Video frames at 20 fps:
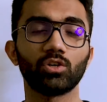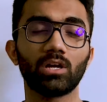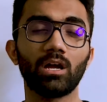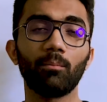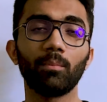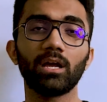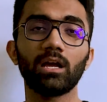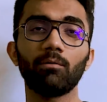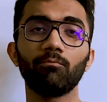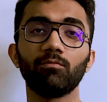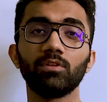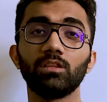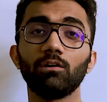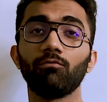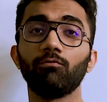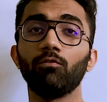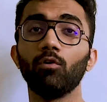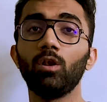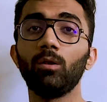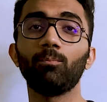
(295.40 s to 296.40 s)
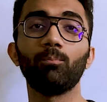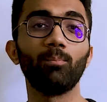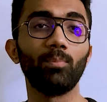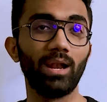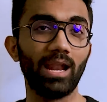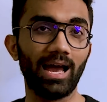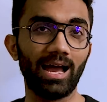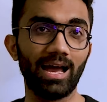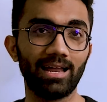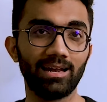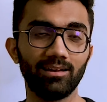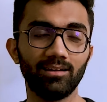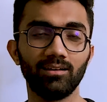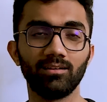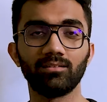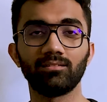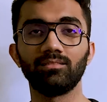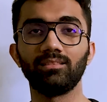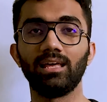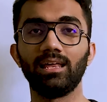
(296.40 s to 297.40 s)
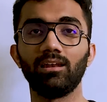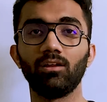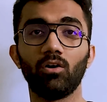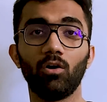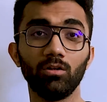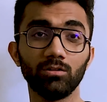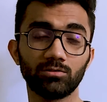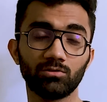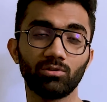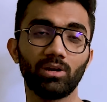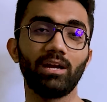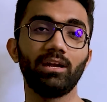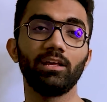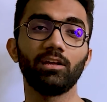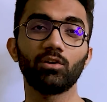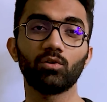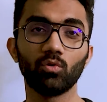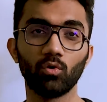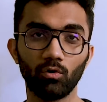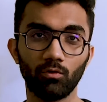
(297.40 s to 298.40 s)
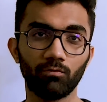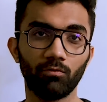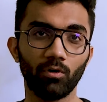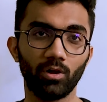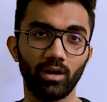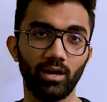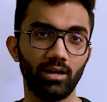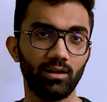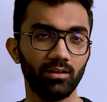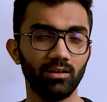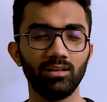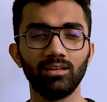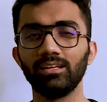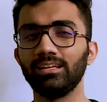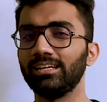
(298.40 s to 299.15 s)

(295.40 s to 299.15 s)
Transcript: So coming up with the full plan, then also writing code for it.